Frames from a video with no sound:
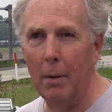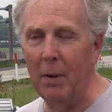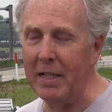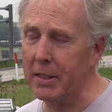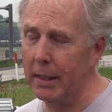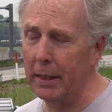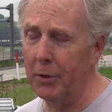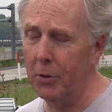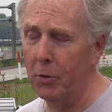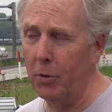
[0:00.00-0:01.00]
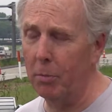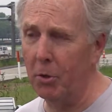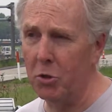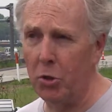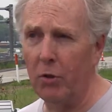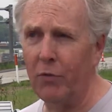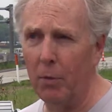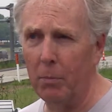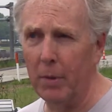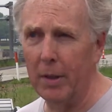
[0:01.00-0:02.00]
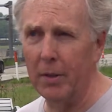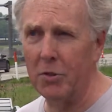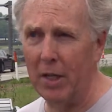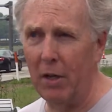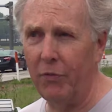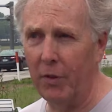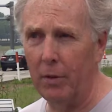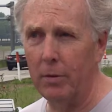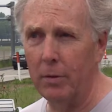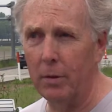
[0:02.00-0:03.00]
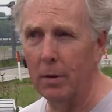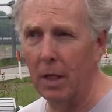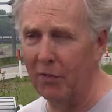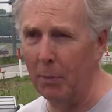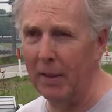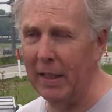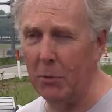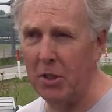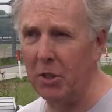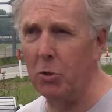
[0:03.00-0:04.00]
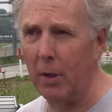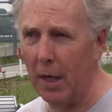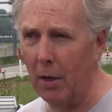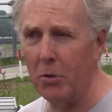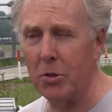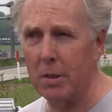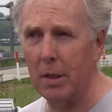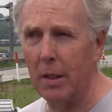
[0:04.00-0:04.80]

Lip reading: Basically through a brochure from the Southfield government that was sent to our house,